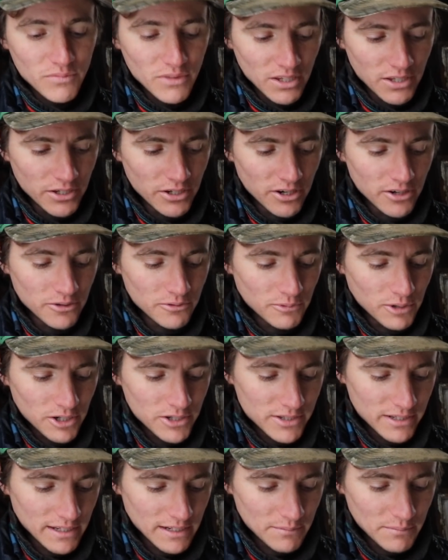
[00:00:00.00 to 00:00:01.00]
own
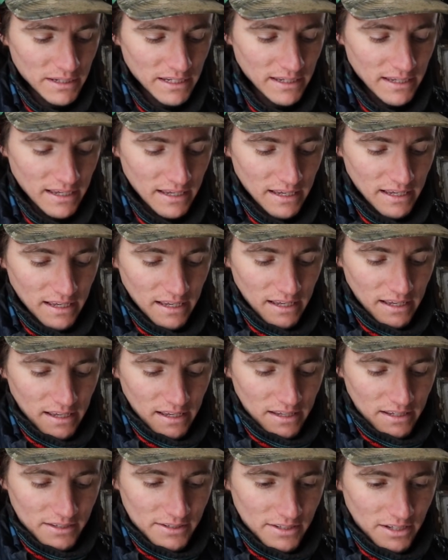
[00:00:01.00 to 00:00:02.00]
worst enemy.
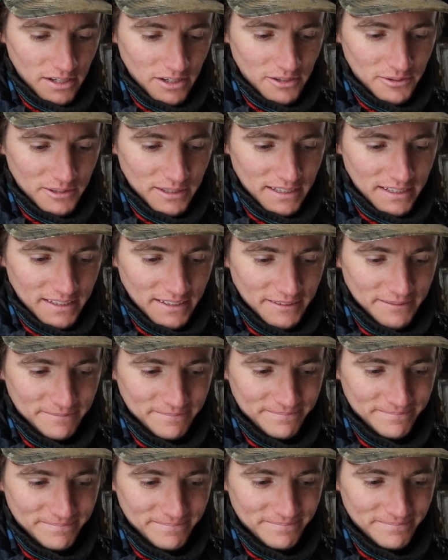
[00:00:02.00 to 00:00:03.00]
So
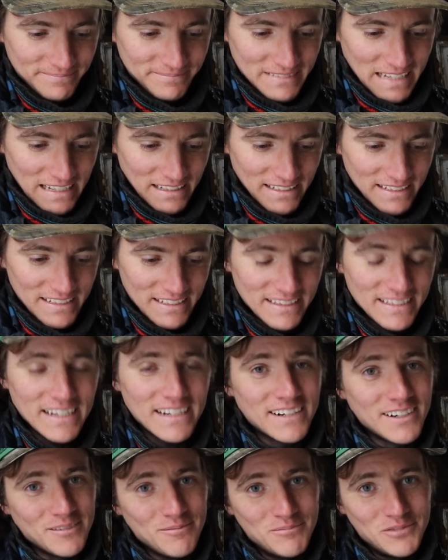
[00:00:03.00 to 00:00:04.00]
I'll end it
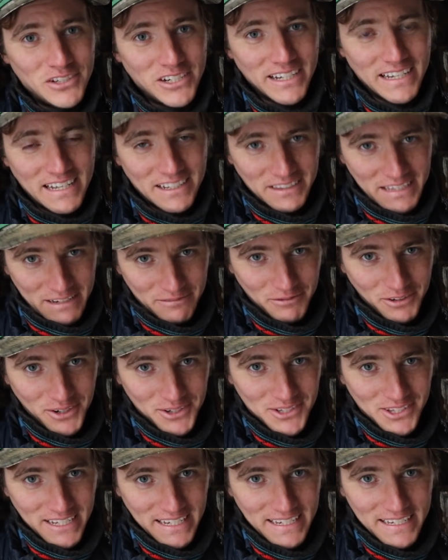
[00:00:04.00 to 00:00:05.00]
there. Check out that
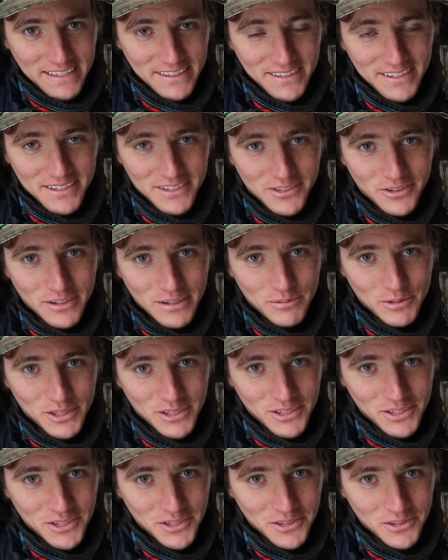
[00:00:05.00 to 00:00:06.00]
first link in the
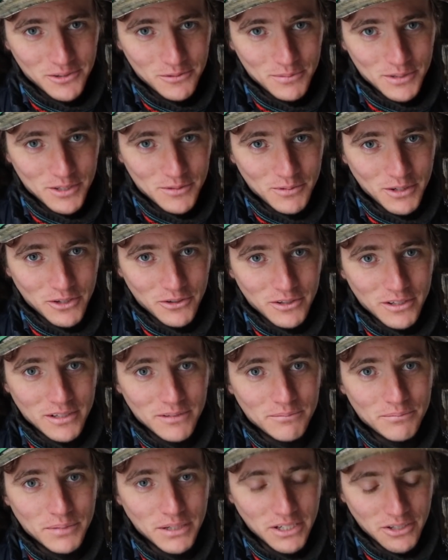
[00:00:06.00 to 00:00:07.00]
description to Bespoke
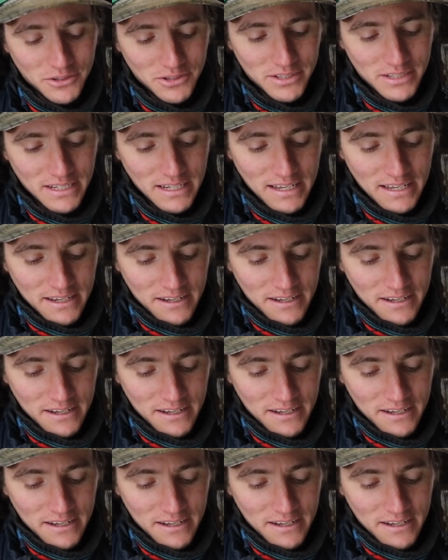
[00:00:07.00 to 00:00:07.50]
Post.